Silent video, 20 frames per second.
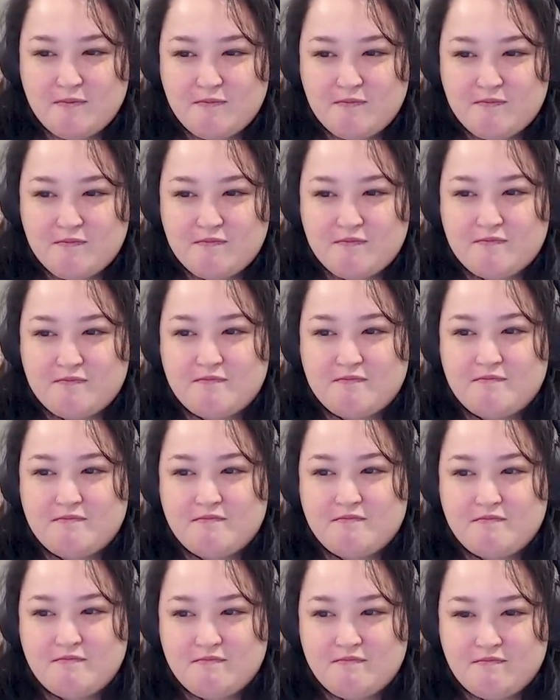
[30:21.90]

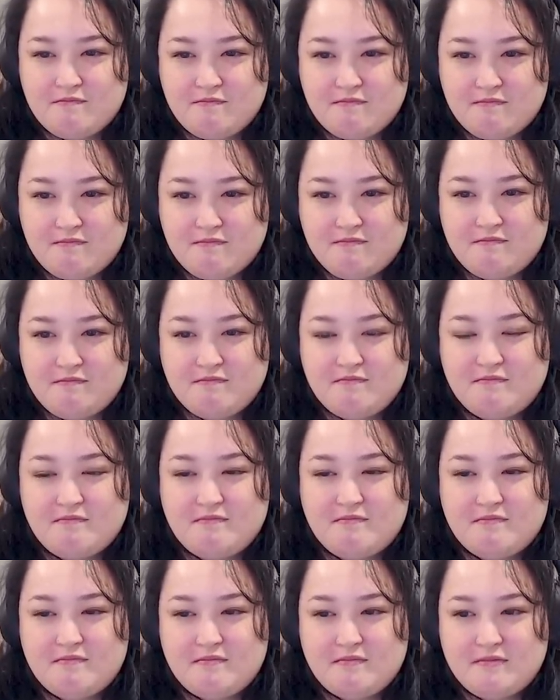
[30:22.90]

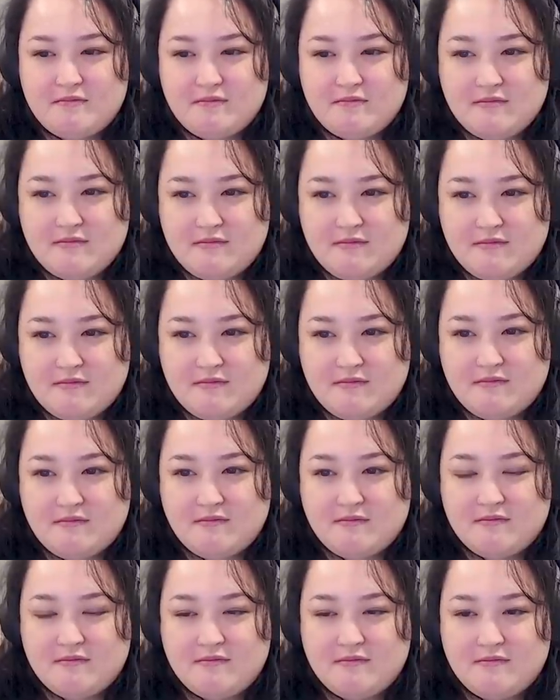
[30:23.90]

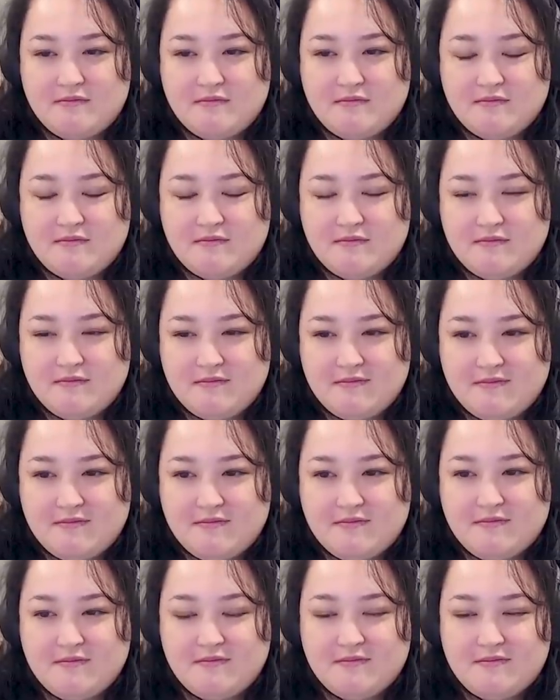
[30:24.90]

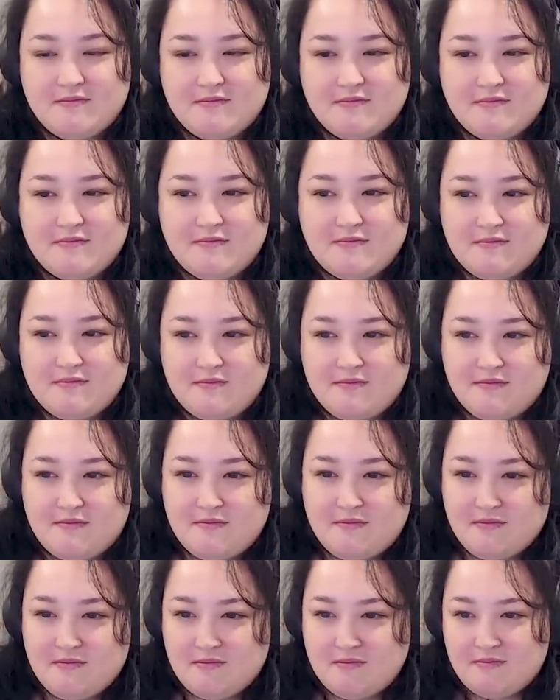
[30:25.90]

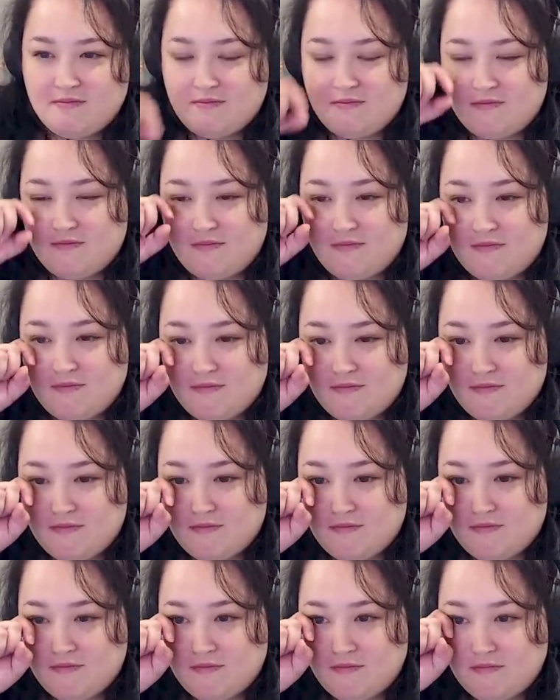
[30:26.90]

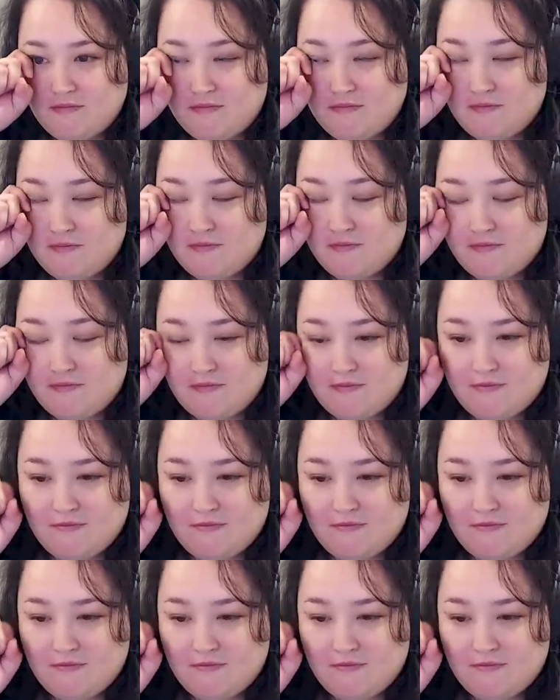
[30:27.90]
This person isn't speaking.